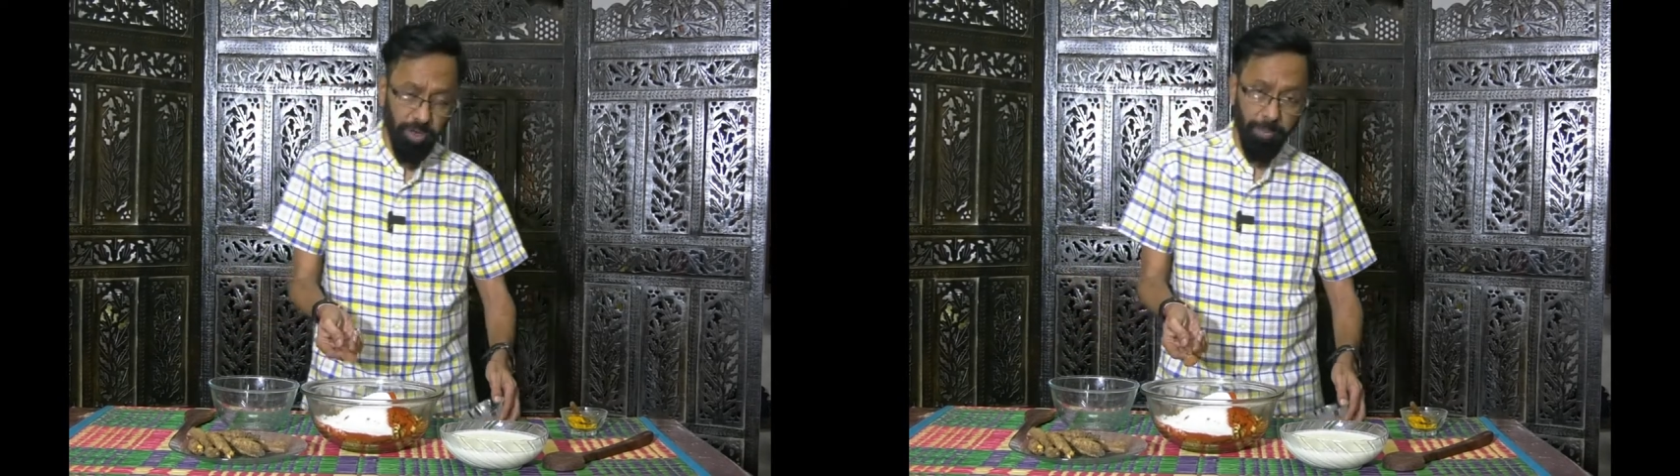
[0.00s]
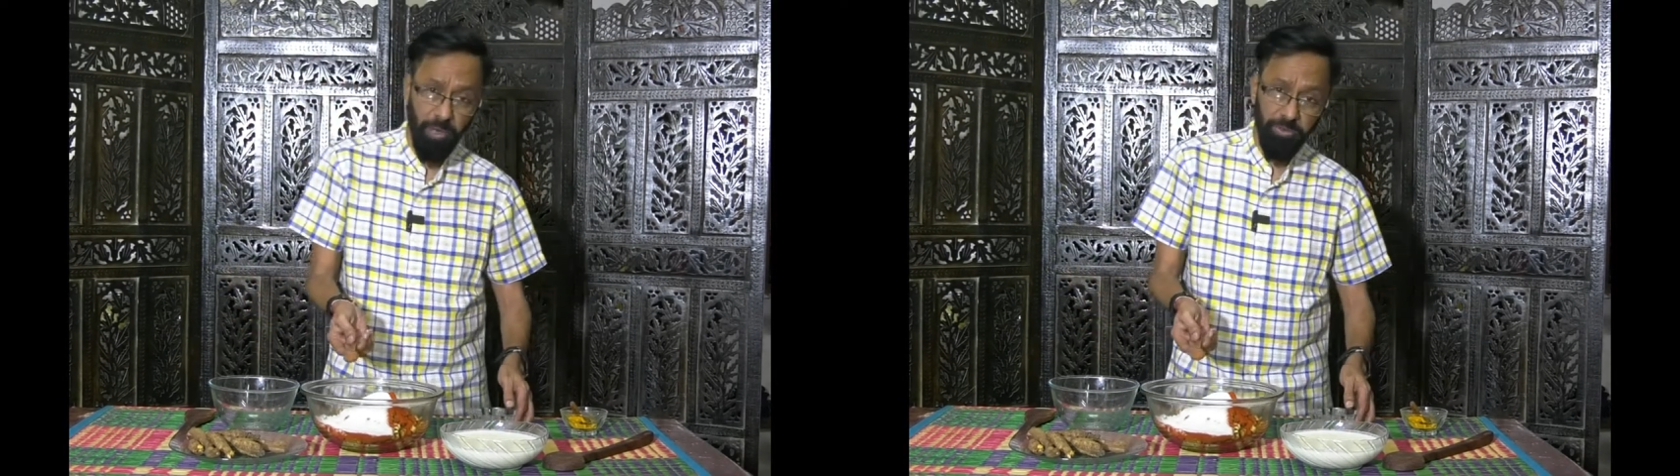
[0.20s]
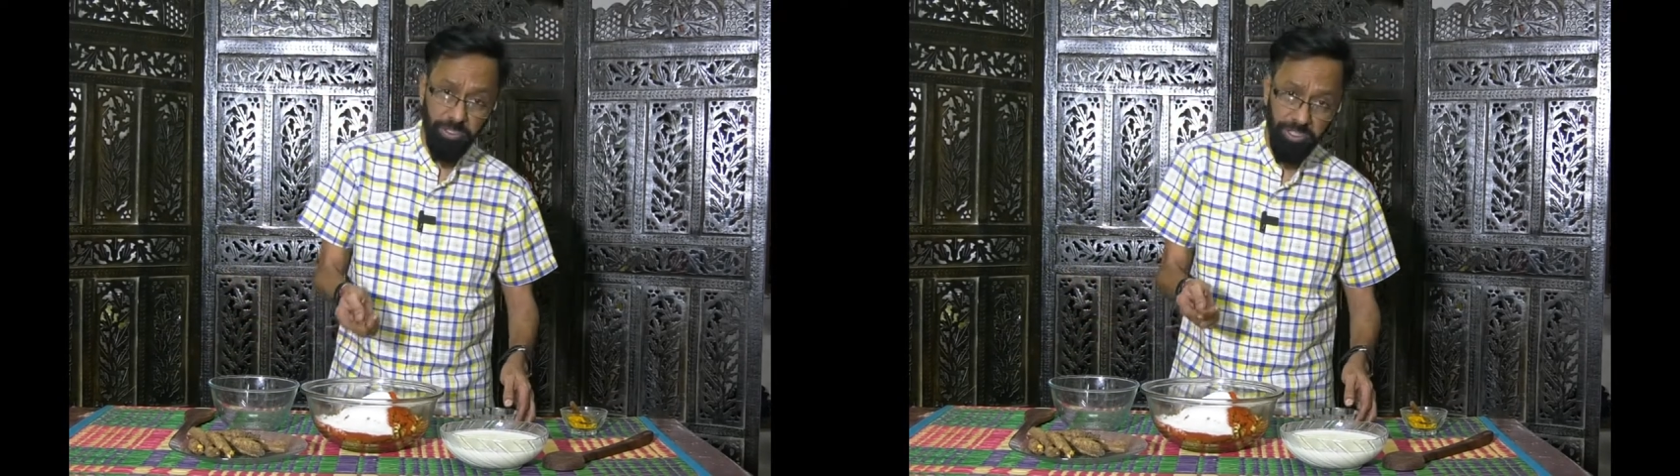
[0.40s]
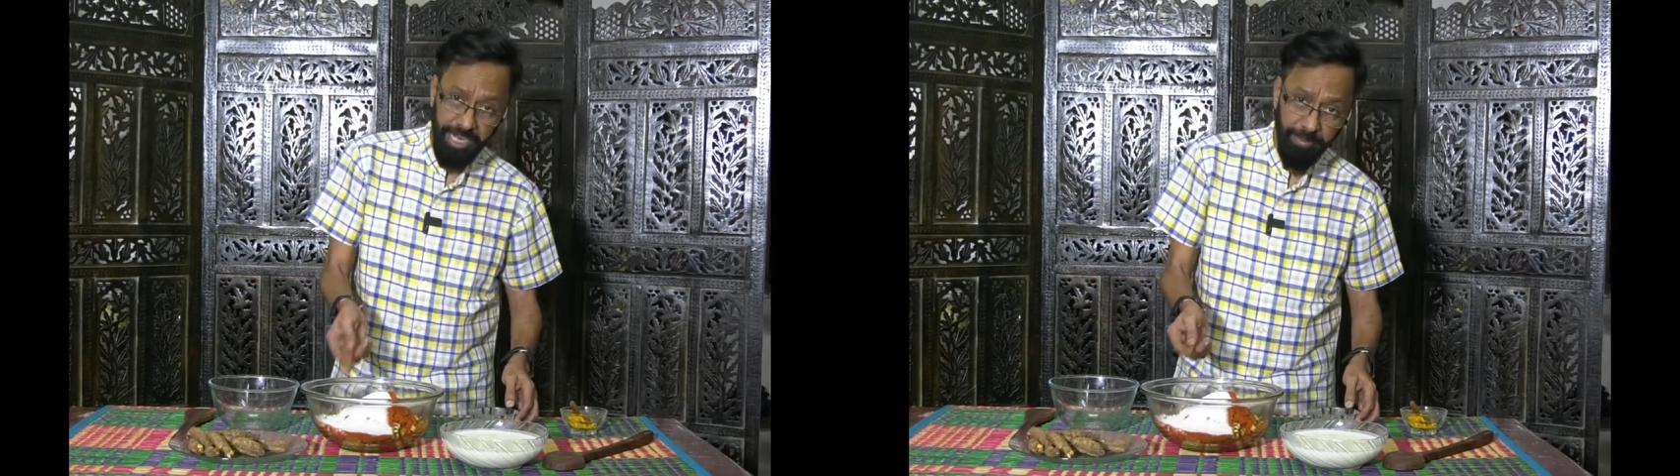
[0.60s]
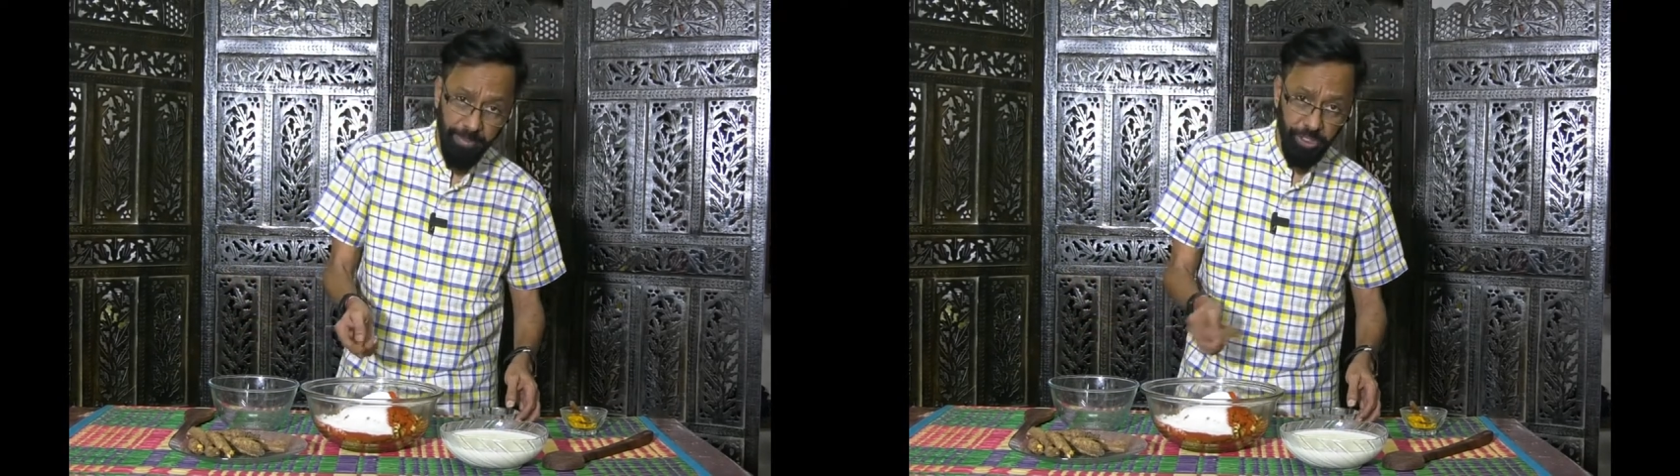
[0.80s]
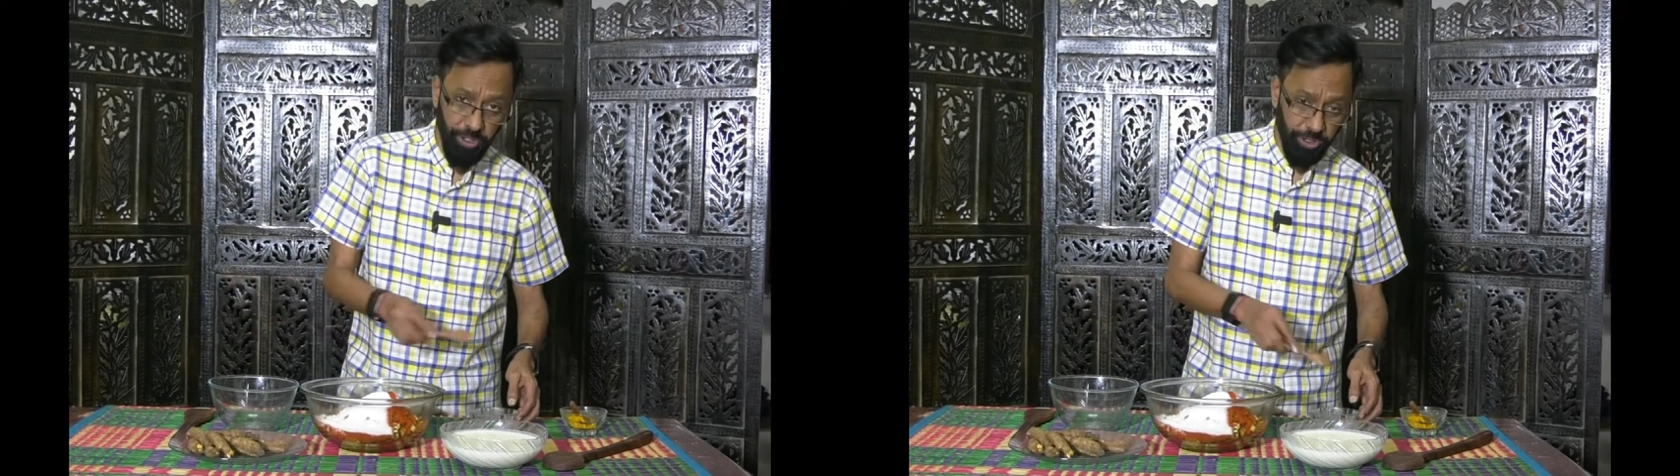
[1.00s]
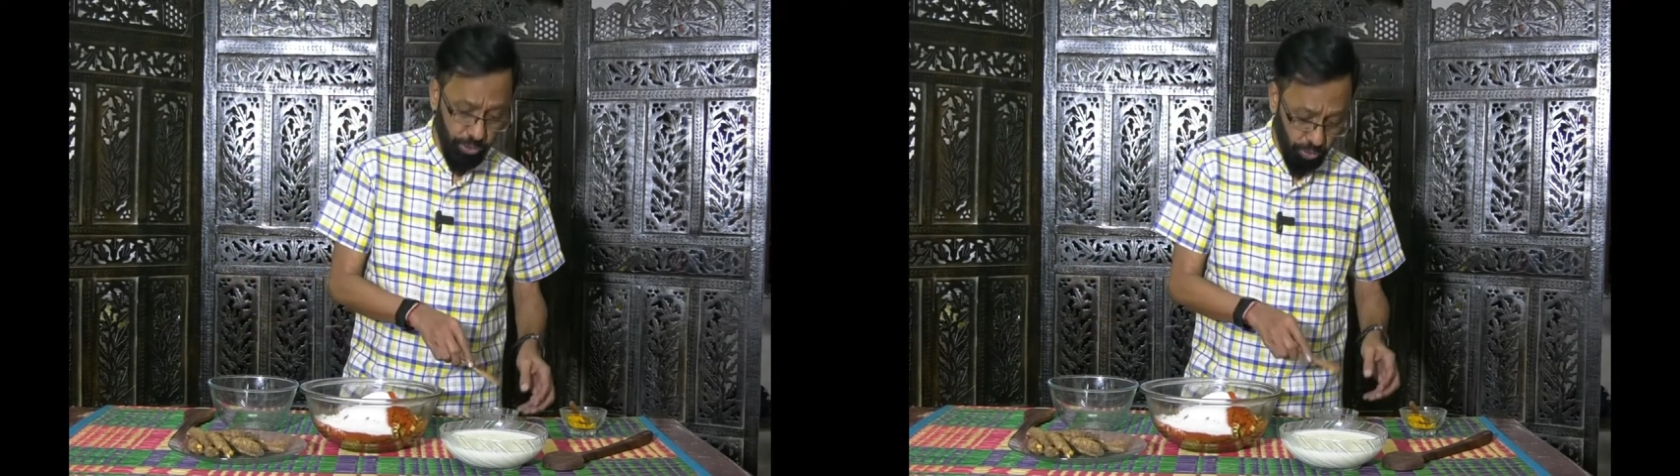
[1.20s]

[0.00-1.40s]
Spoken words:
about 10 measures, you